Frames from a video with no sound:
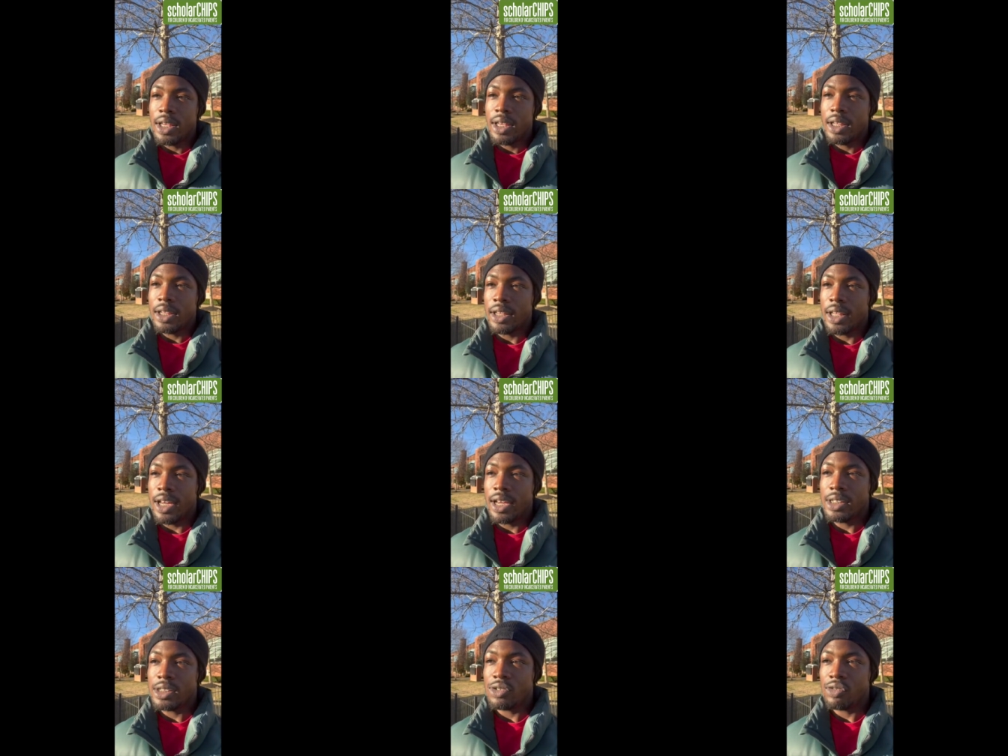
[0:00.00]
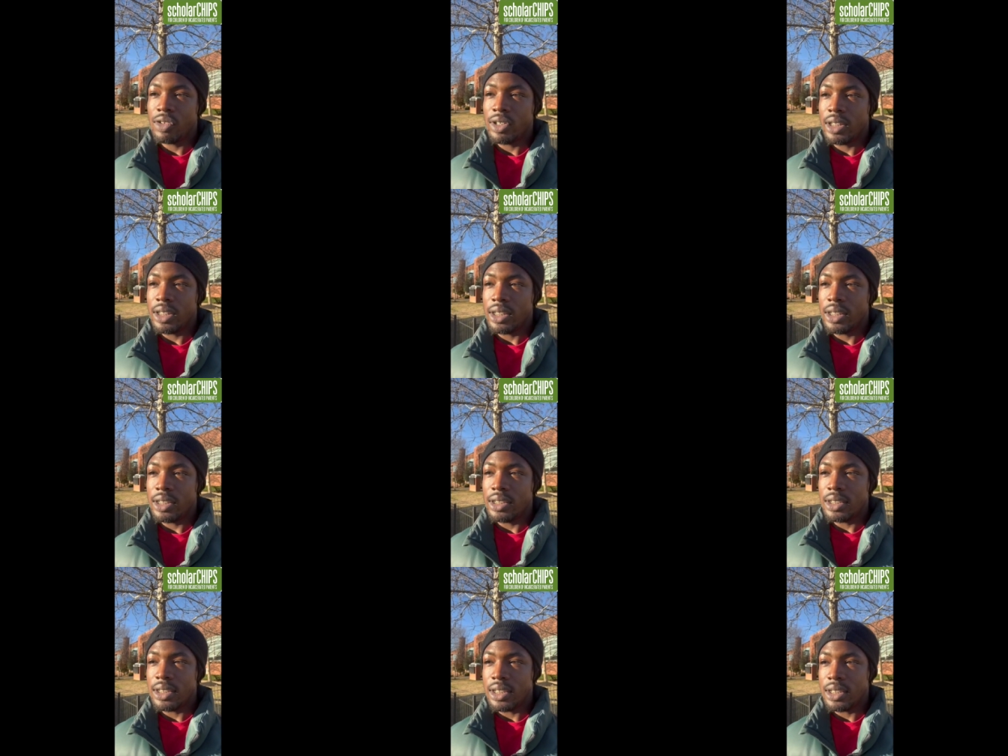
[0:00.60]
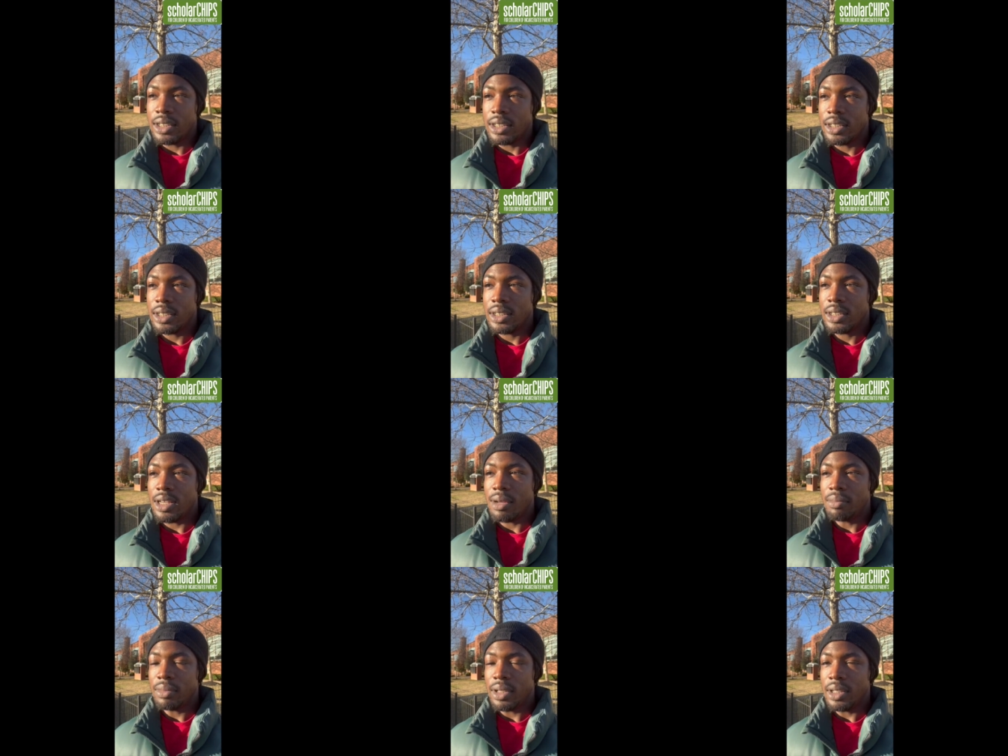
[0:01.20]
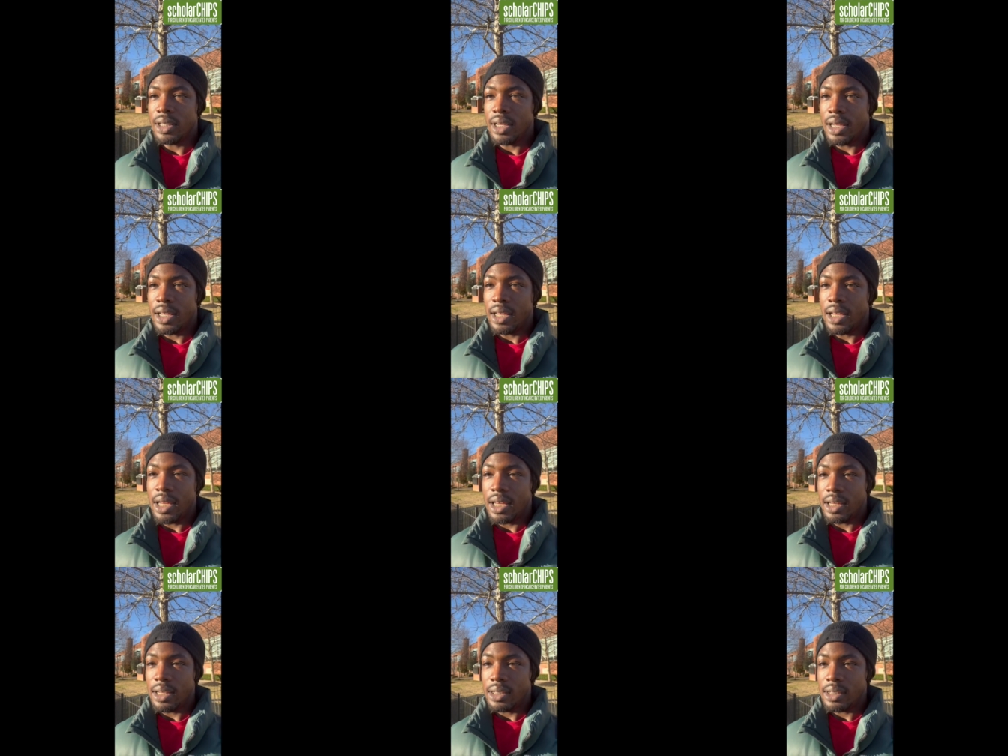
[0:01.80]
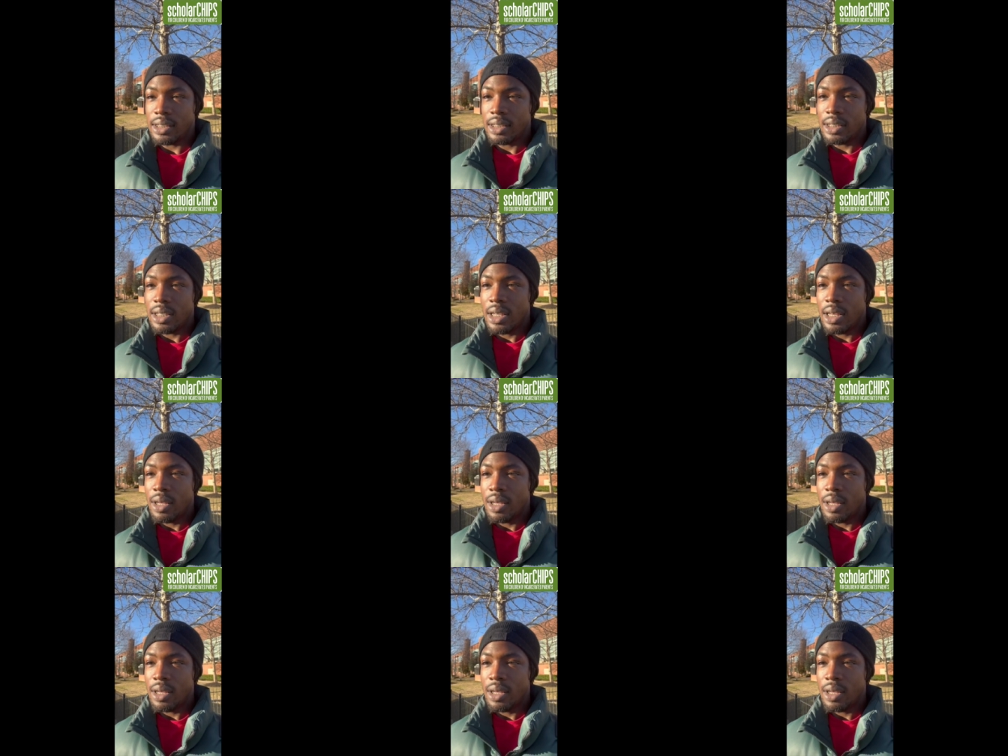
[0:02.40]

that is really just something that has